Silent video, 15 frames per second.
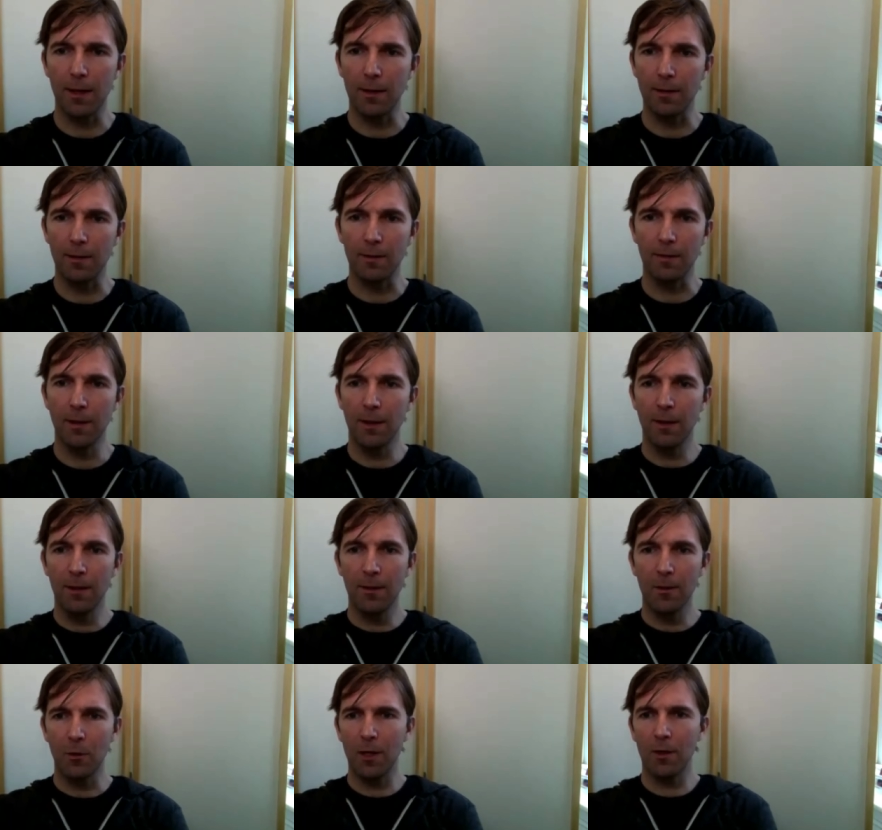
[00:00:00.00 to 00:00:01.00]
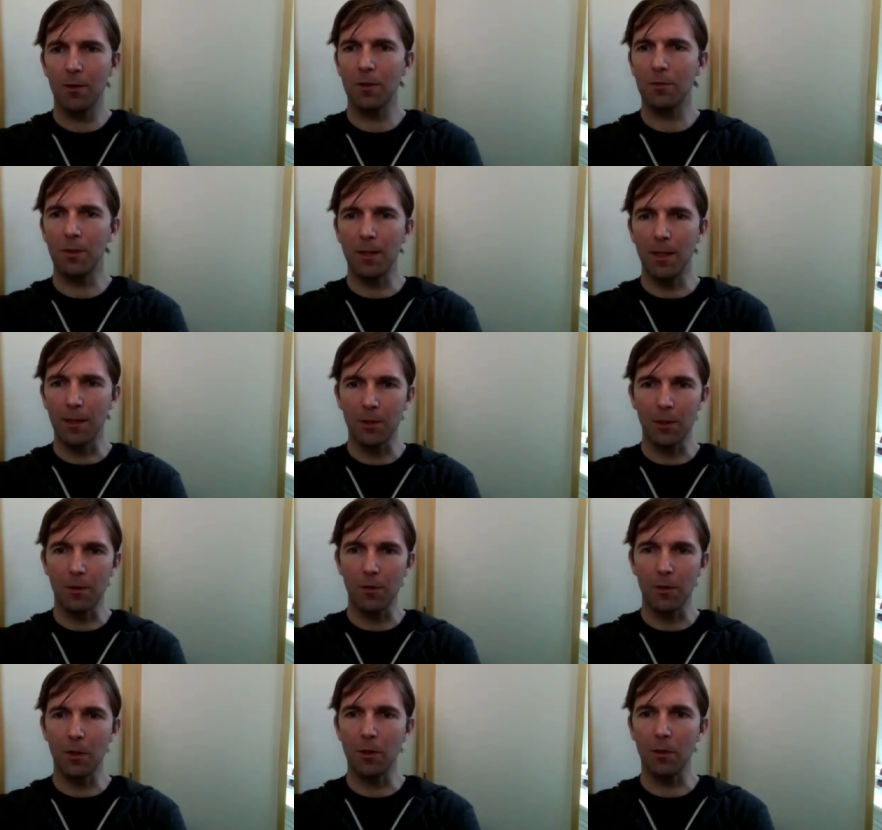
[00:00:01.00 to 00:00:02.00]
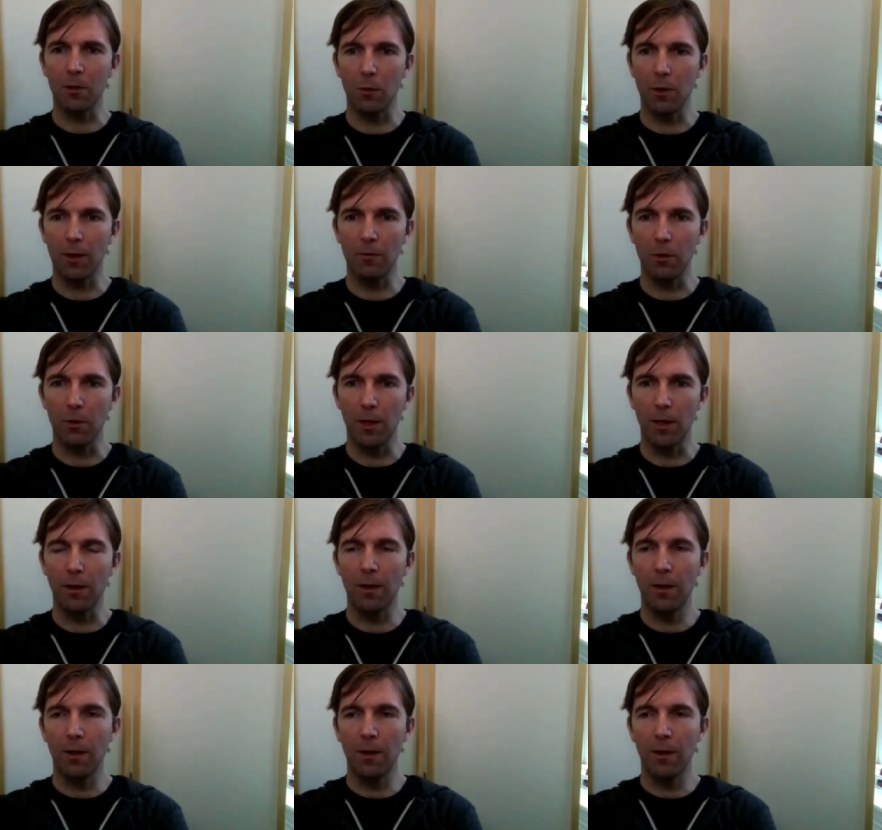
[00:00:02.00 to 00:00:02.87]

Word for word: And who cares if it takes another year or whatever, right?